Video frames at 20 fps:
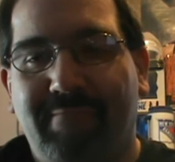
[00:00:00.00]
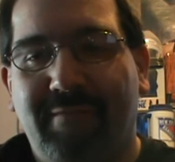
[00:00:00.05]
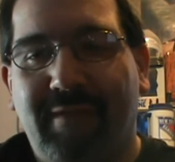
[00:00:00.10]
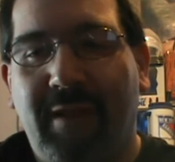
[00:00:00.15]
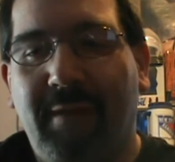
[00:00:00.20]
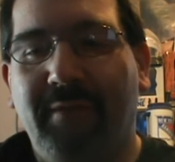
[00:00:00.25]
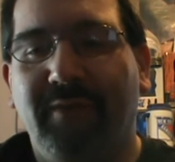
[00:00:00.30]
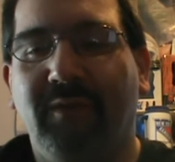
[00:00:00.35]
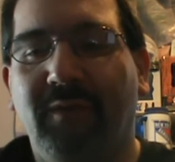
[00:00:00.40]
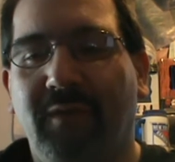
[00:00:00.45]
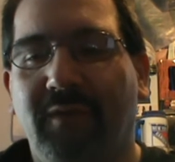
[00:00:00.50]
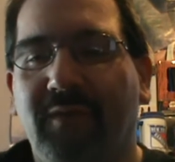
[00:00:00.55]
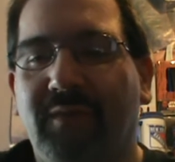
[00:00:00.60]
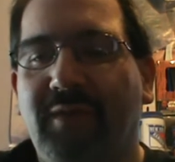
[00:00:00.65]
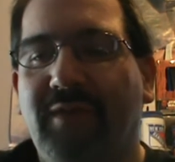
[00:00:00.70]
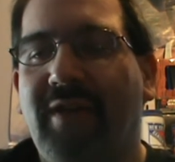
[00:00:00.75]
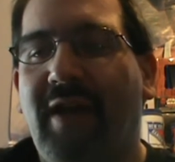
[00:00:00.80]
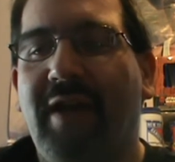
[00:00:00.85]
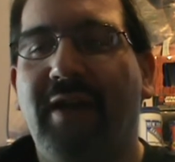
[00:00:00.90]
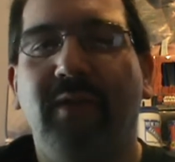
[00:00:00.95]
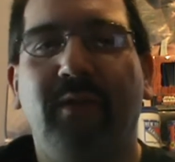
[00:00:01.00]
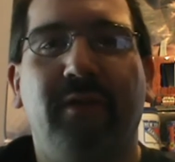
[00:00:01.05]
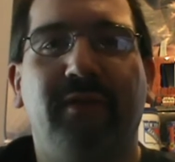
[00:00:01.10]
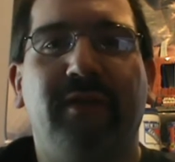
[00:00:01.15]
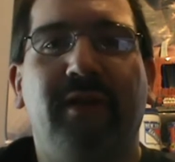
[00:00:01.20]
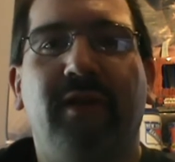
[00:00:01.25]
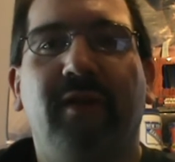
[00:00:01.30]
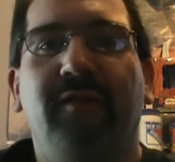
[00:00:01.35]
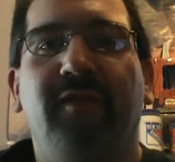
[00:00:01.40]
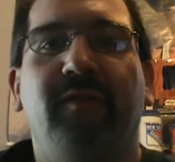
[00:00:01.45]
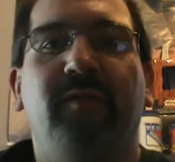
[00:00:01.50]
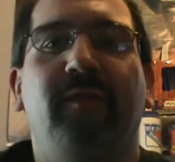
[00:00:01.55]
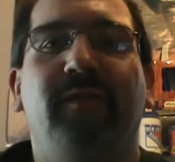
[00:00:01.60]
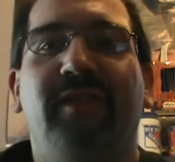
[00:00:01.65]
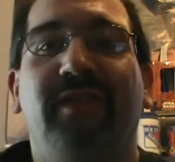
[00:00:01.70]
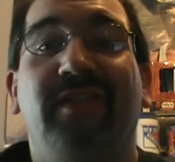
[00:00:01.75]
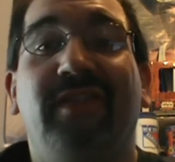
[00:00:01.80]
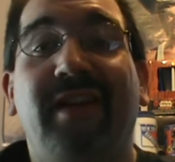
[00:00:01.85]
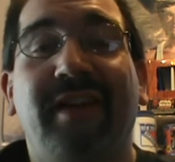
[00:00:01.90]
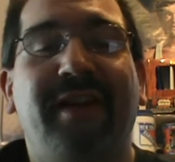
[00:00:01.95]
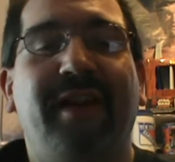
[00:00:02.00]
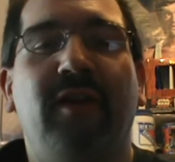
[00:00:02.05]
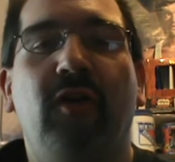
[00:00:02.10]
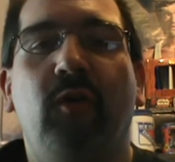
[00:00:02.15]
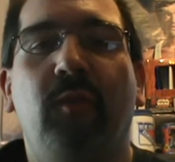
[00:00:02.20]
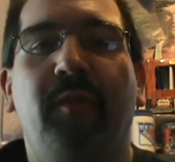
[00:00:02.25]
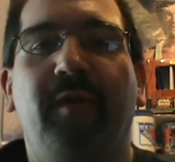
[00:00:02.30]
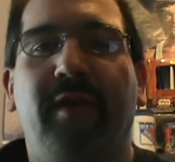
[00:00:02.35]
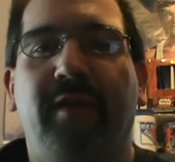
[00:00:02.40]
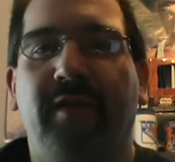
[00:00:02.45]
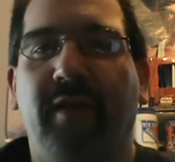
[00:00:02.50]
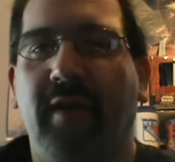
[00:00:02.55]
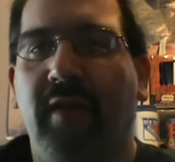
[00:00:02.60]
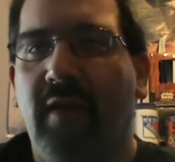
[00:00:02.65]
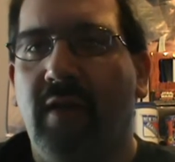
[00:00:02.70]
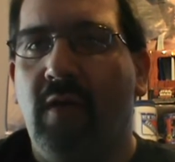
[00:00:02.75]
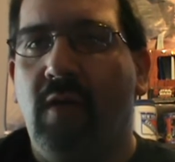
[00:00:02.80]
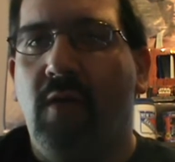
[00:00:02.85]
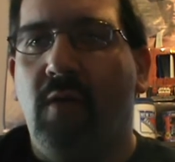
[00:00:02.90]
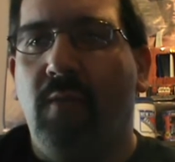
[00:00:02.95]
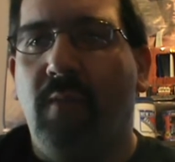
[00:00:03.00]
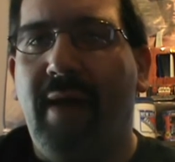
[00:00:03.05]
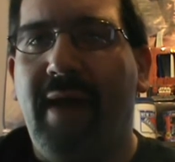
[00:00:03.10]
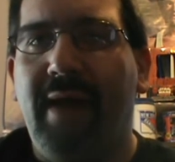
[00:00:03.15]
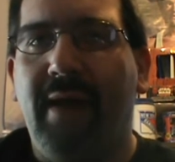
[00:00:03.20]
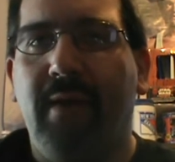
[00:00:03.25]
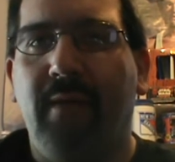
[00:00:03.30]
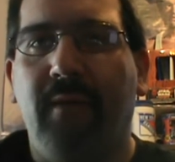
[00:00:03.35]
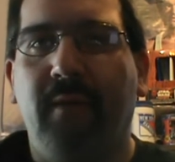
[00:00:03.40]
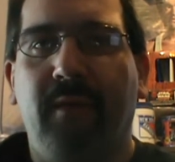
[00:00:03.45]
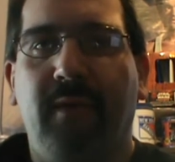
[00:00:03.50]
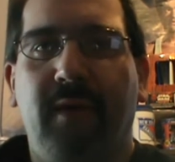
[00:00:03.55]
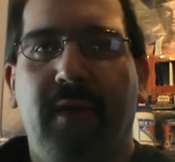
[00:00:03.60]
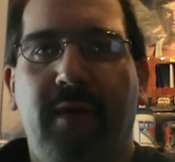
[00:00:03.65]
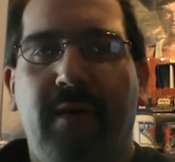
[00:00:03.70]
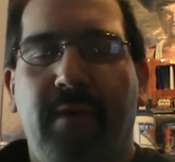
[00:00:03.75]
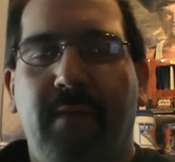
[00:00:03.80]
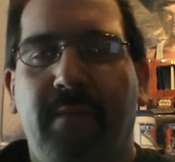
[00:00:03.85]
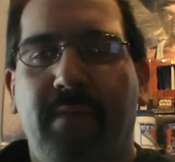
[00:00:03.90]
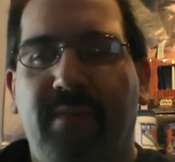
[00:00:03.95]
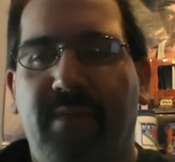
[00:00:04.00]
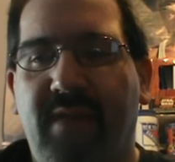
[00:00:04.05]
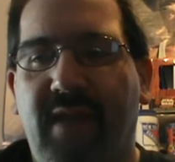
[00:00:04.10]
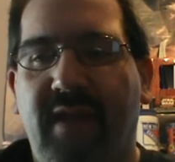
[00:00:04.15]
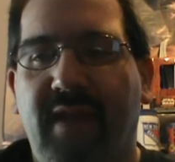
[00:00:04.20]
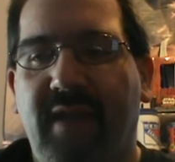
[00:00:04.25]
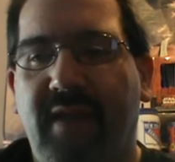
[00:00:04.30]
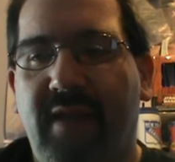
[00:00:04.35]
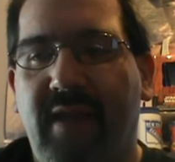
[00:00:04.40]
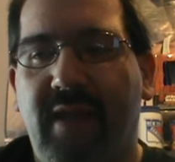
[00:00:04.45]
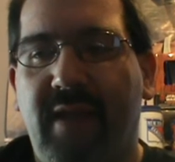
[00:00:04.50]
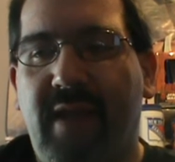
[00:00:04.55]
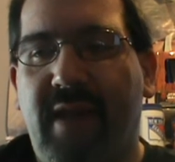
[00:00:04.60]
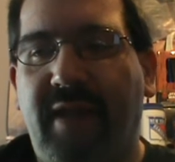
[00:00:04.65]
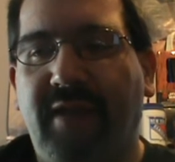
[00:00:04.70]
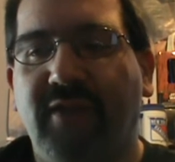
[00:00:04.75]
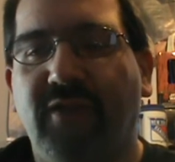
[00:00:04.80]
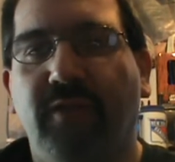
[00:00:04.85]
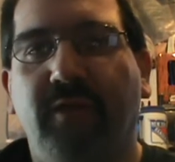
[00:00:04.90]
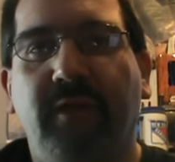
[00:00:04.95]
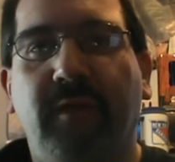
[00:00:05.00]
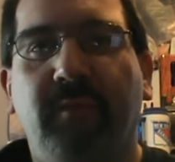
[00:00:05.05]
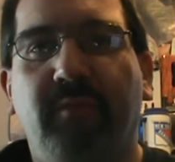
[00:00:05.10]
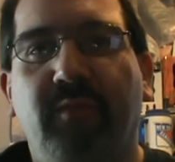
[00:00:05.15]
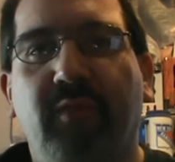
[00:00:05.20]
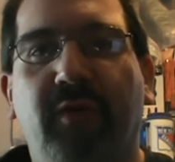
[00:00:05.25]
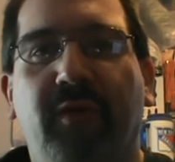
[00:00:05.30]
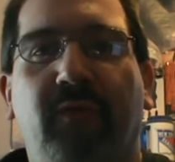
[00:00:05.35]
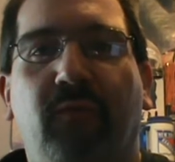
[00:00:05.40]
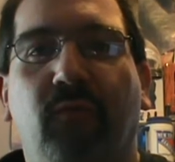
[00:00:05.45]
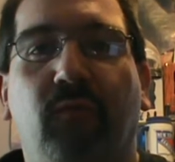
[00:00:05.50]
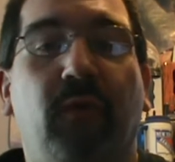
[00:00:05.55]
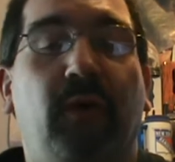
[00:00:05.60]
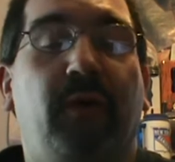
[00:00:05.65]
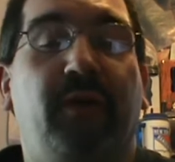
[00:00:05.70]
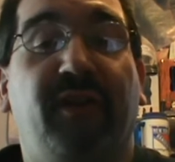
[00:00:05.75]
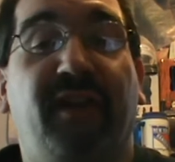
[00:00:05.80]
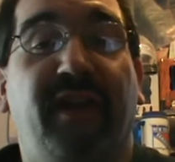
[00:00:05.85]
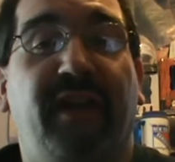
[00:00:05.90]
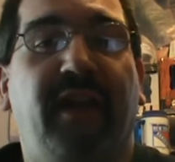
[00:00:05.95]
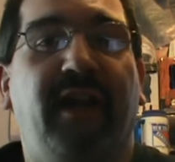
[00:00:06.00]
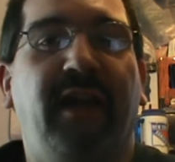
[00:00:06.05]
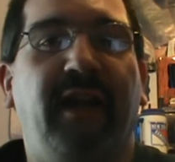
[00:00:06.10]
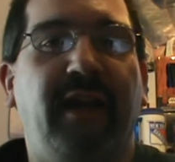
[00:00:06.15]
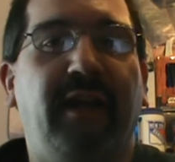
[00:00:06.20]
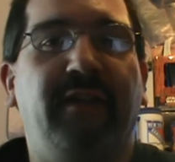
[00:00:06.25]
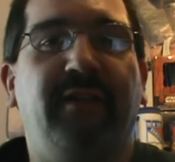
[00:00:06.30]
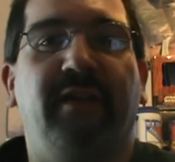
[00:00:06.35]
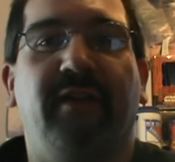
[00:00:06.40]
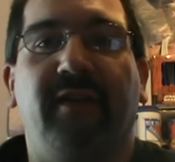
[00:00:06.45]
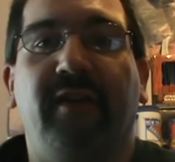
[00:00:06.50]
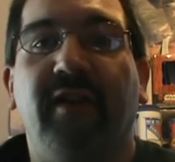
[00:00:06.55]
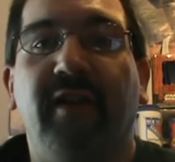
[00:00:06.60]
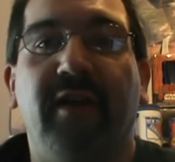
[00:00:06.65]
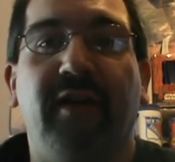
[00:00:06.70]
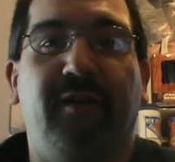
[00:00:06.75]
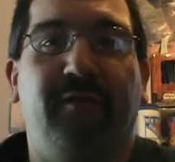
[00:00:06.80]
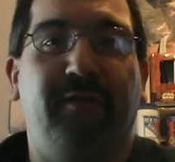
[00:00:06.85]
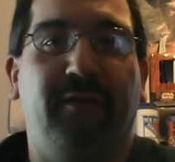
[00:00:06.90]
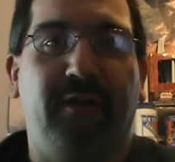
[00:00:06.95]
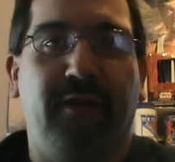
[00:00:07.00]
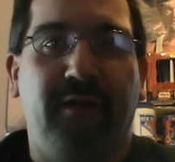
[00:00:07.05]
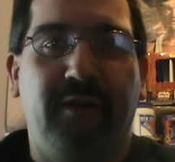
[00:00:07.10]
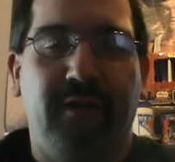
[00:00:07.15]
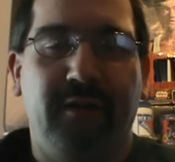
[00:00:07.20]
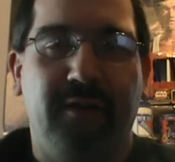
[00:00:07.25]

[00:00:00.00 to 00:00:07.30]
It's one of those reasons I knew I was going to love this movie the second I opened it. Like, wow, they actually put work into the cover.